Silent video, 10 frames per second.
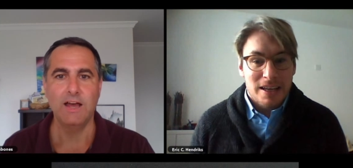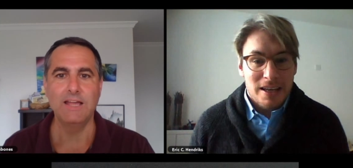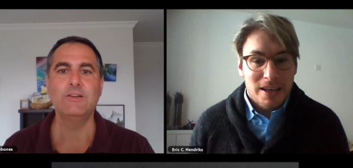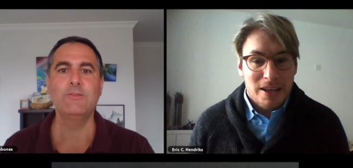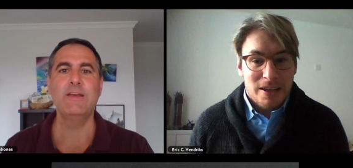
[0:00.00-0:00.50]

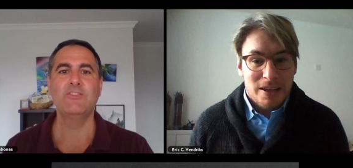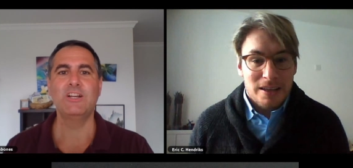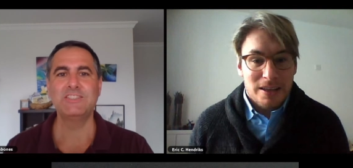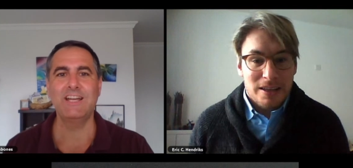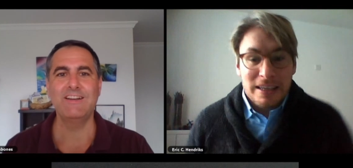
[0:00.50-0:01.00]
Speaker 1: I think we may
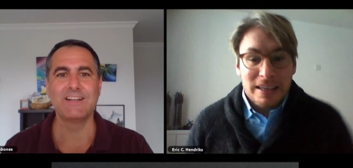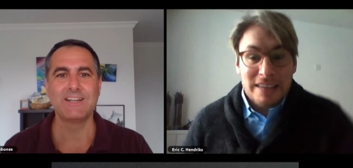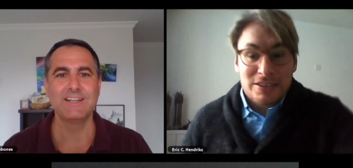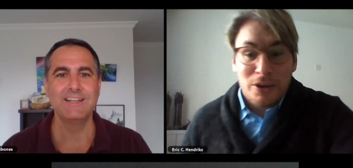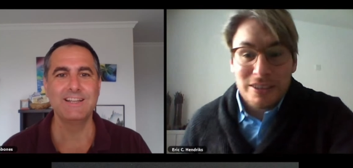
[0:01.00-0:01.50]
have lost Eric.
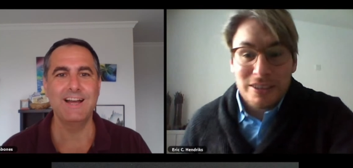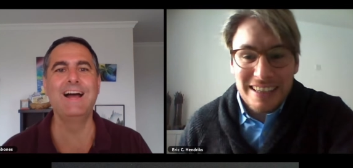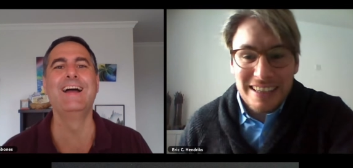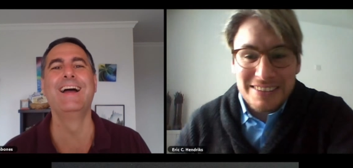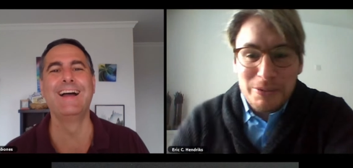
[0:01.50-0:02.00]
Yeah, so
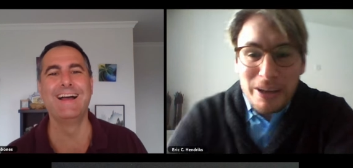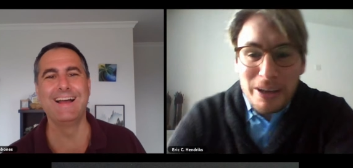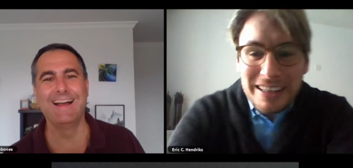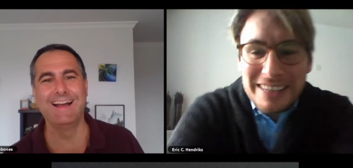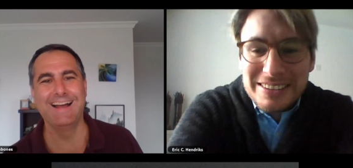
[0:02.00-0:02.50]
it's it's
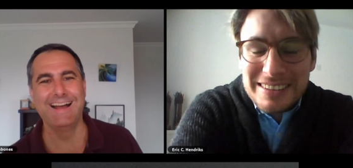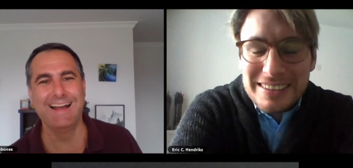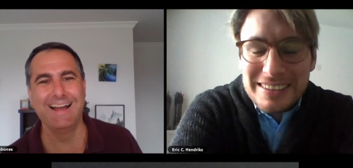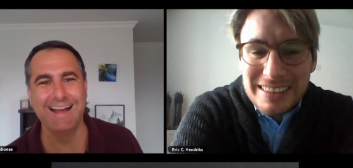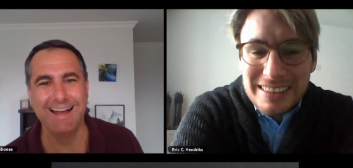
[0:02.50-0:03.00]
one. It's,
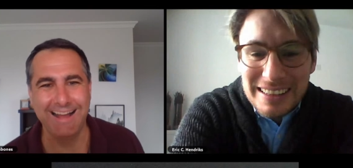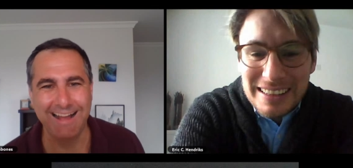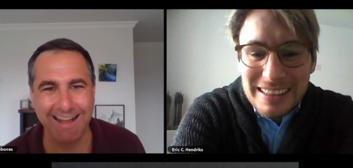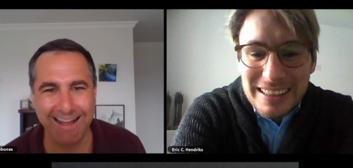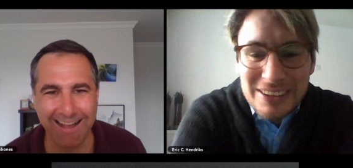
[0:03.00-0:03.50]

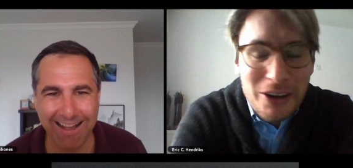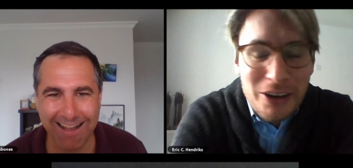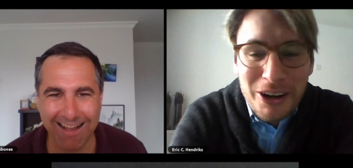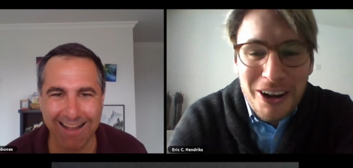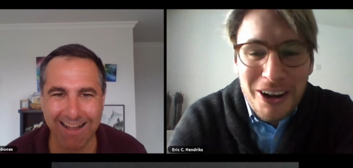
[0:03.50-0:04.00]
it's
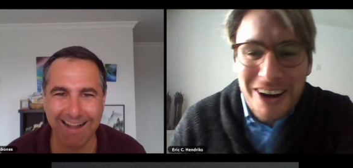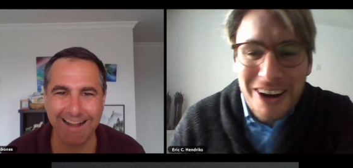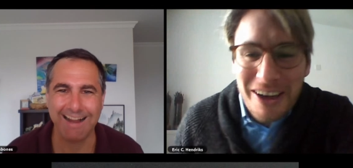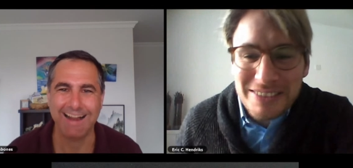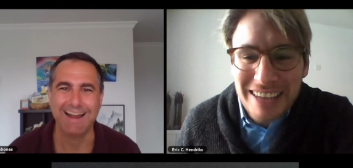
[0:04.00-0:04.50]
oh, no no no
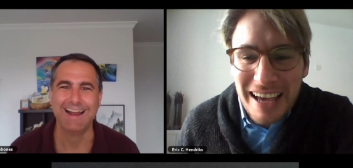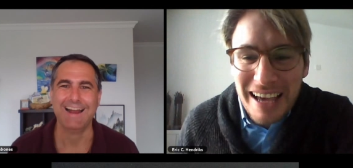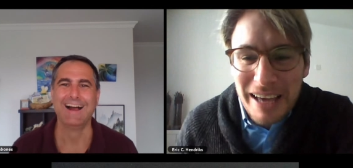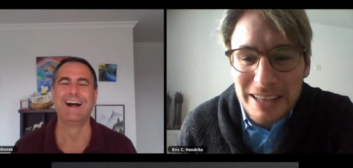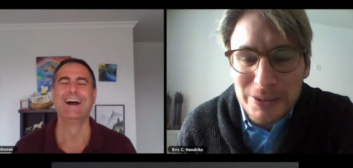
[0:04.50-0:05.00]
no. It's,
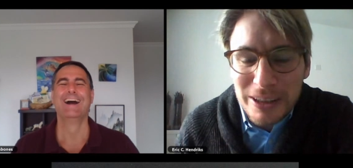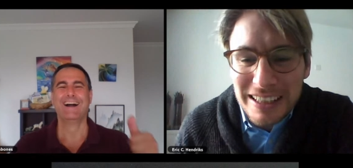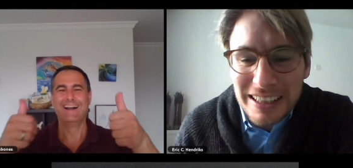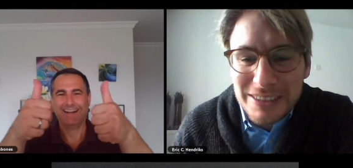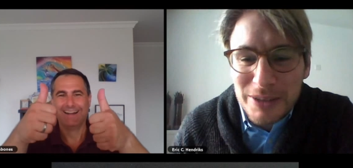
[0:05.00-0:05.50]
I, it's
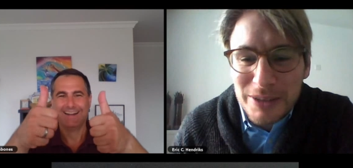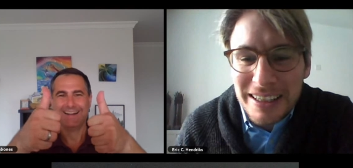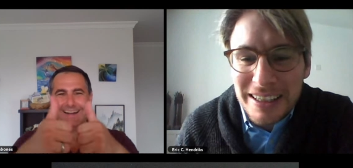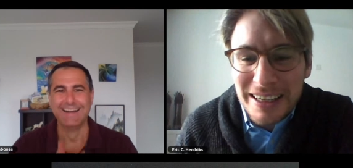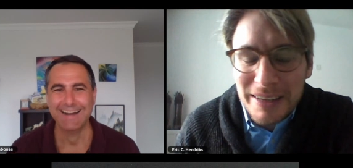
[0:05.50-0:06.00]
one. It's one.
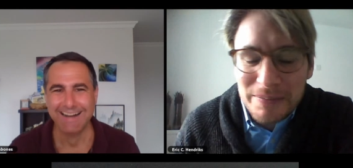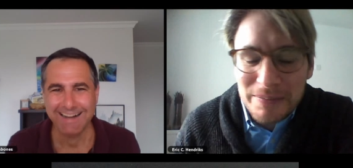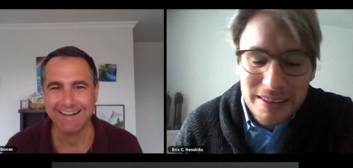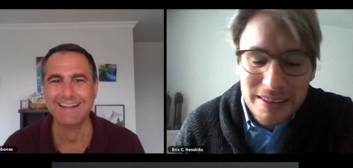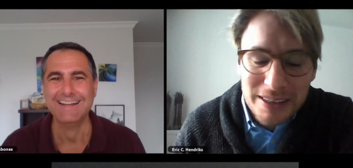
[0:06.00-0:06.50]

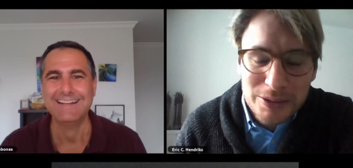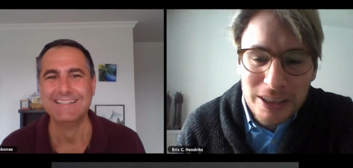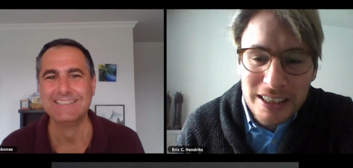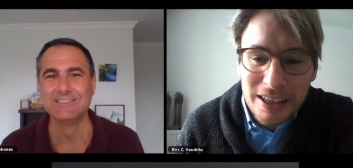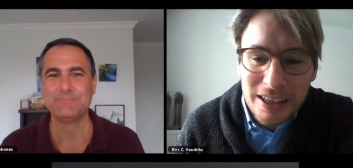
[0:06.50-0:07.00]
Um, it's
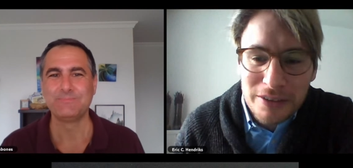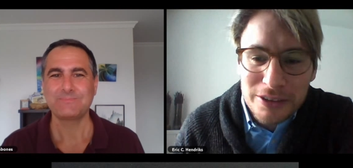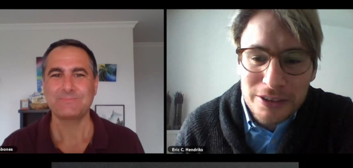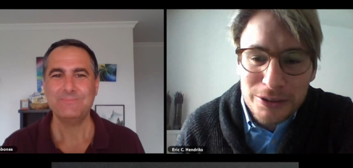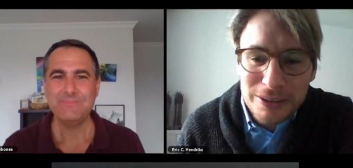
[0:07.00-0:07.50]
one in the
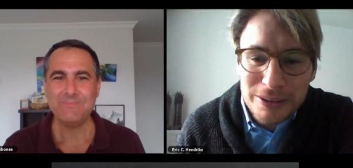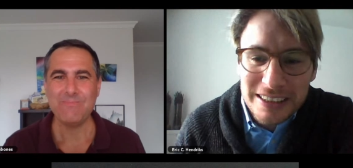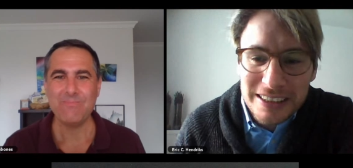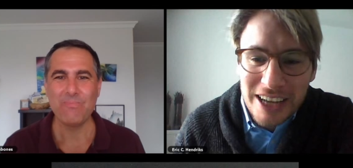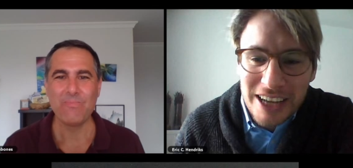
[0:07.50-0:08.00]
afternoon
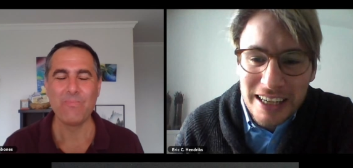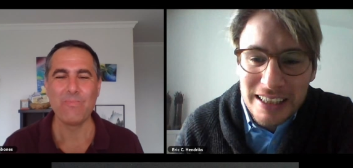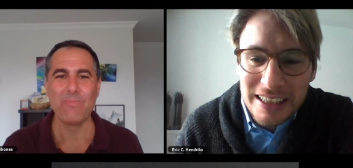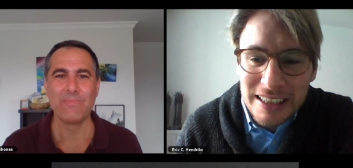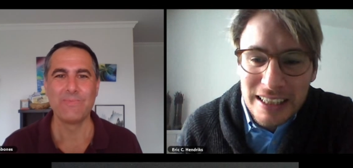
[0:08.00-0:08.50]
here in
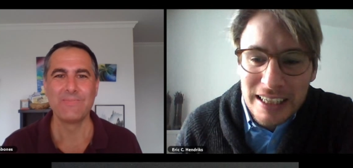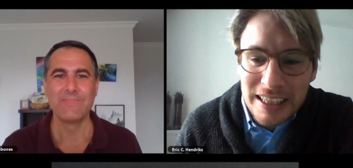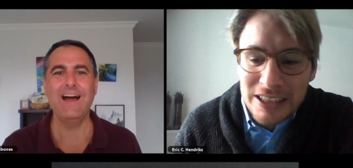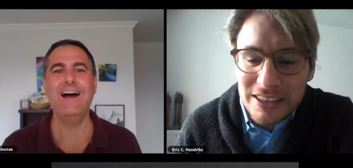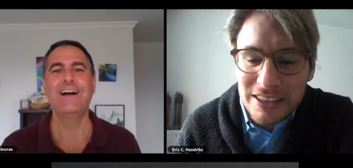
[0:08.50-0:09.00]
China.
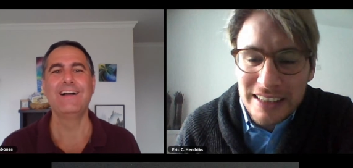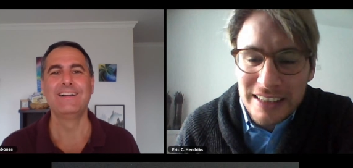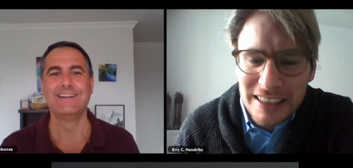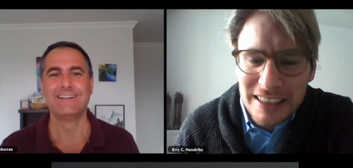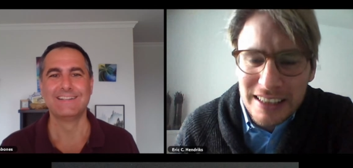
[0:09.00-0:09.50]
It's just ah.
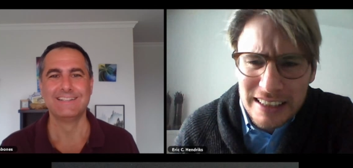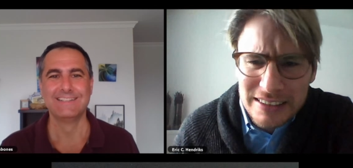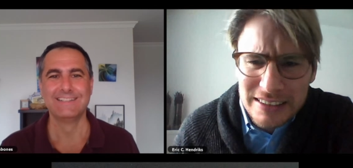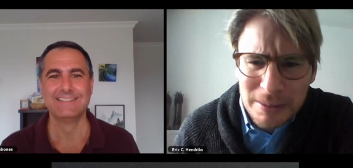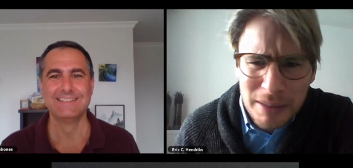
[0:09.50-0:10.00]
that uh, the
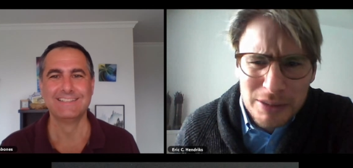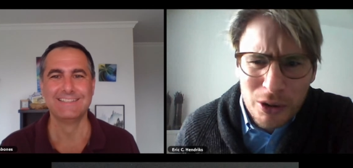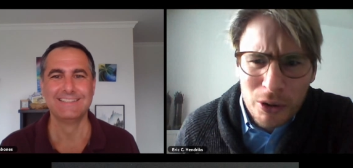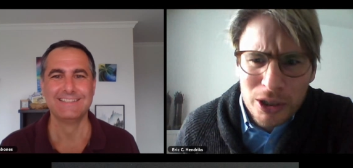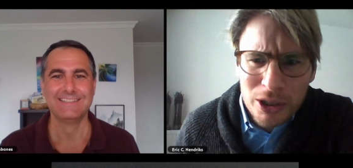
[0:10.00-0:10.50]
sometimes
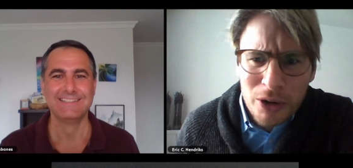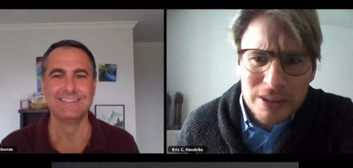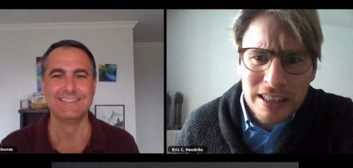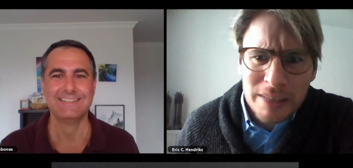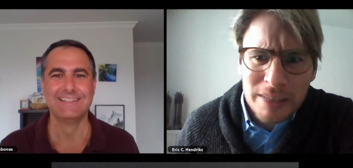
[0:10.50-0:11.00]
the audio
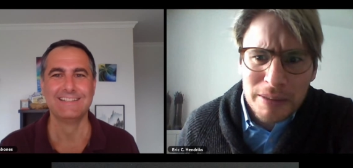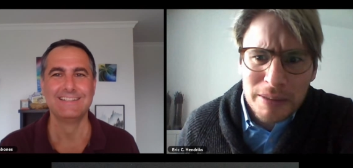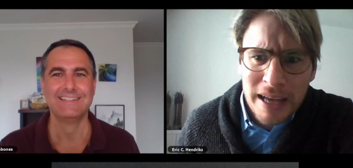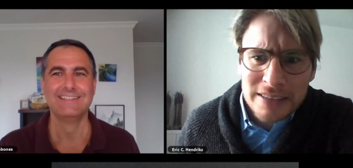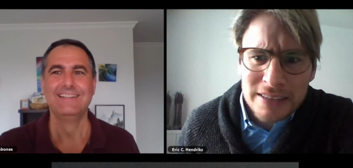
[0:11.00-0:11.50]
is a little bit
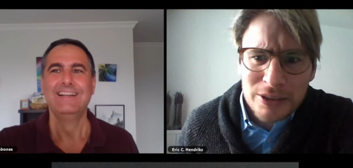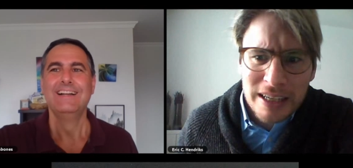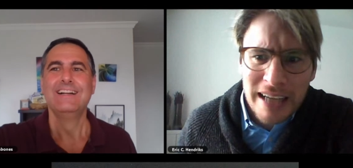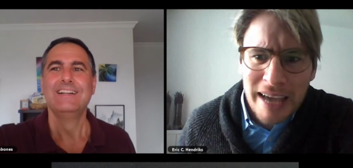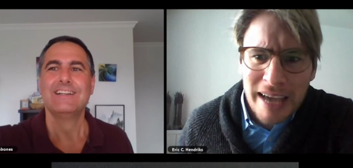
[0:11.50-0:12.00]
bad, so
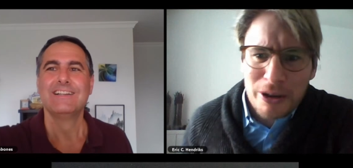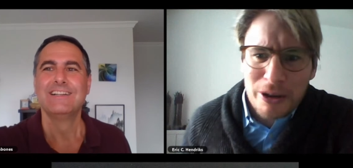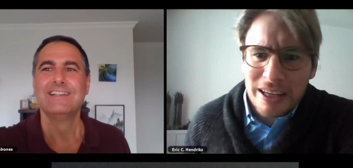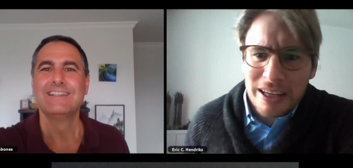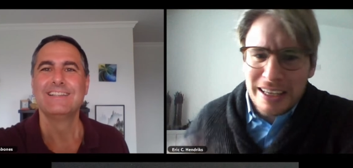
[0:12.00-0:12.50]
then I'm
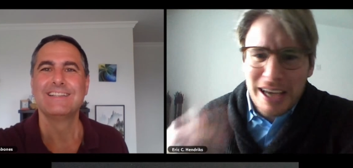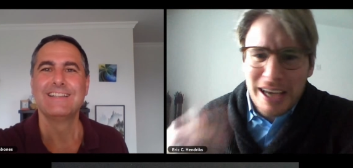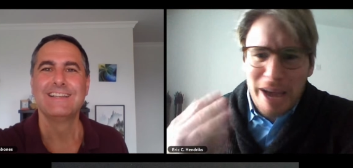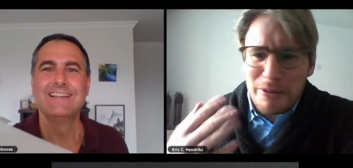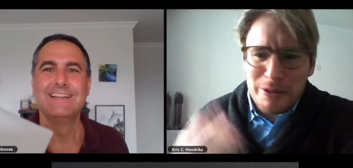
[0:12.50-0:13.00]
gonna
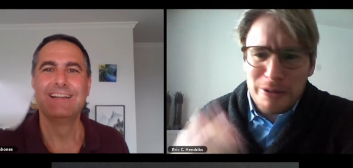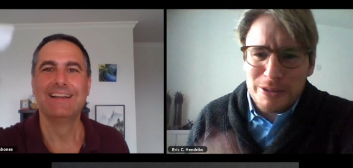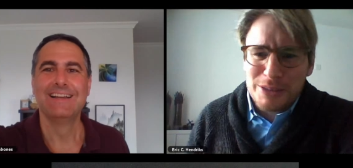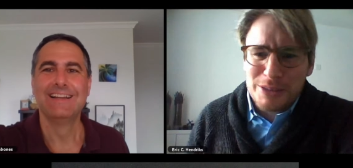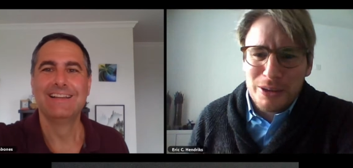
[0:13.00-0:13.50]
I'm gonna
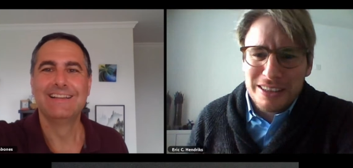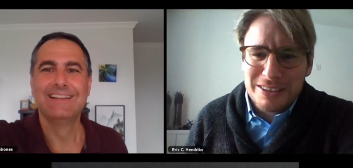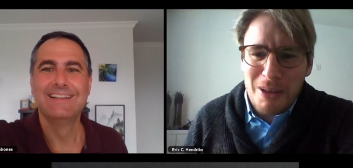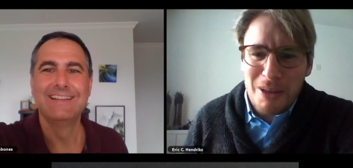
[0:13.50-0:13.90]
respond in slow